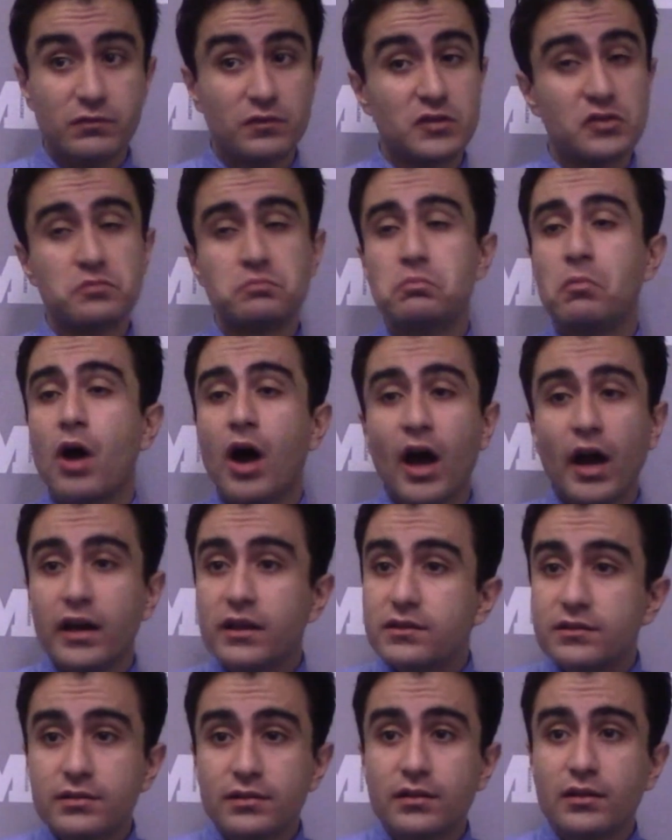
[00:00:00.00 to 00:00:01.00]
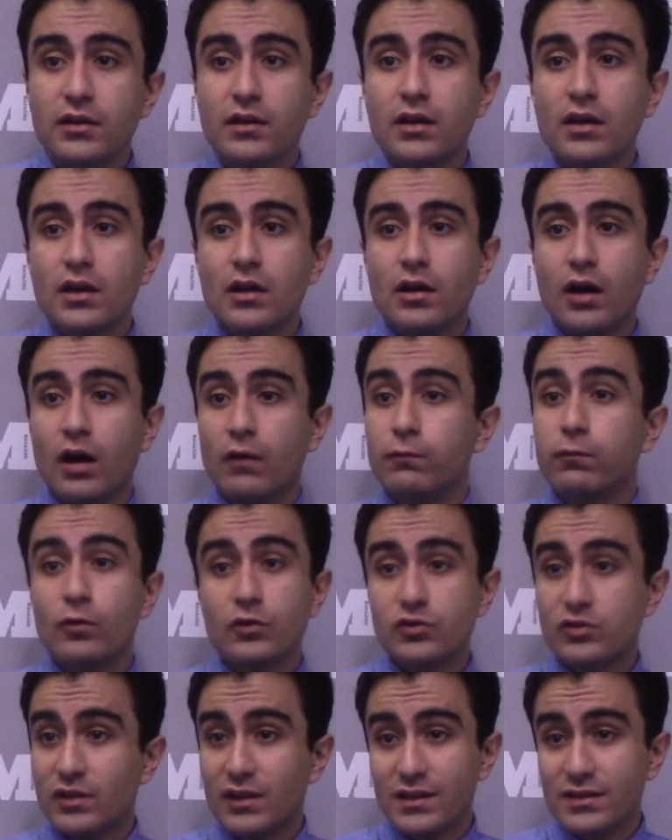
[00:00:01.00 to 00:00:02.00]
which might
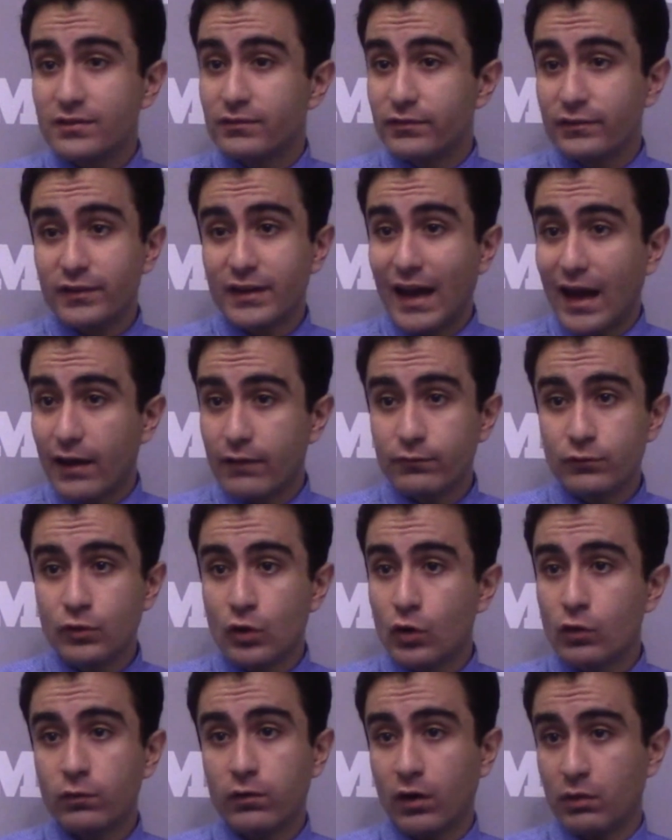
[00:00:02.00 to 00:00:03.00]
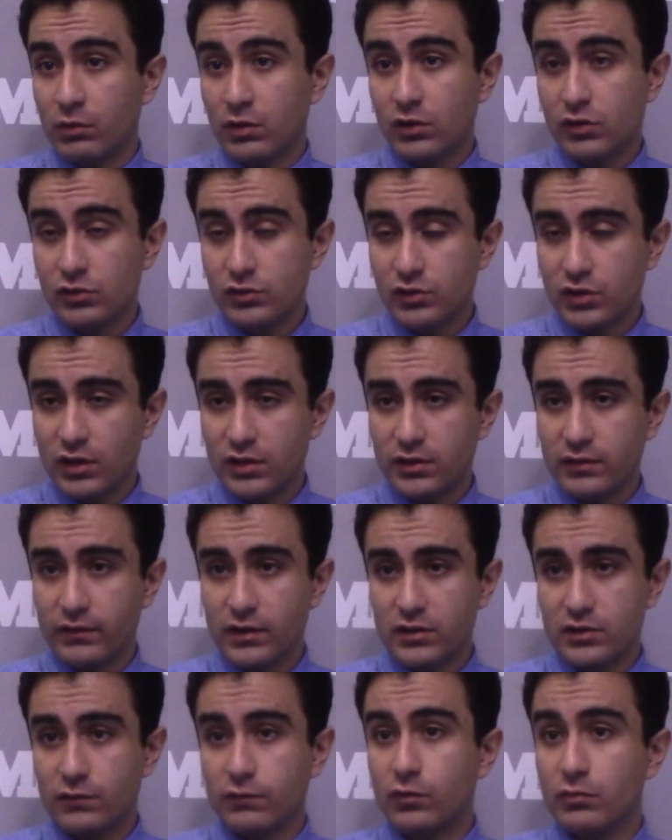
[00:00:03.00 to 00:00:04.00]
unfortunately we have no pharmacological
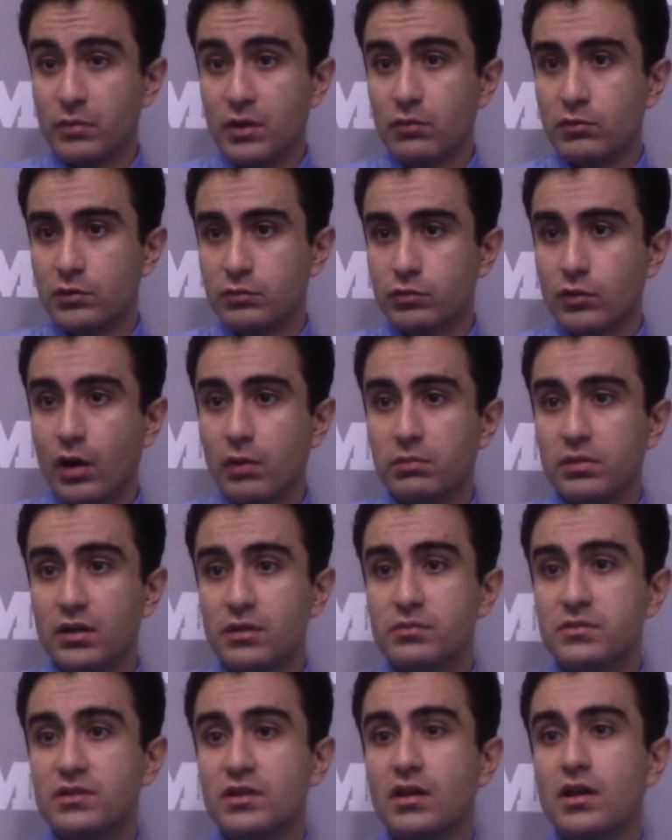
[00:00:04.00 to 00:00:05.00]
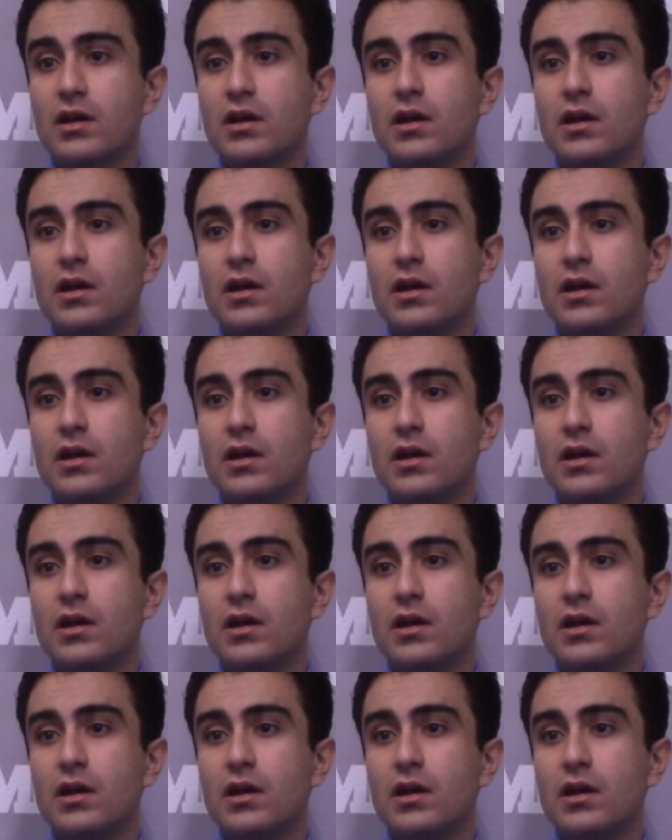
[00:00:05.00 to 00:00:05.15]
intervention for memory problems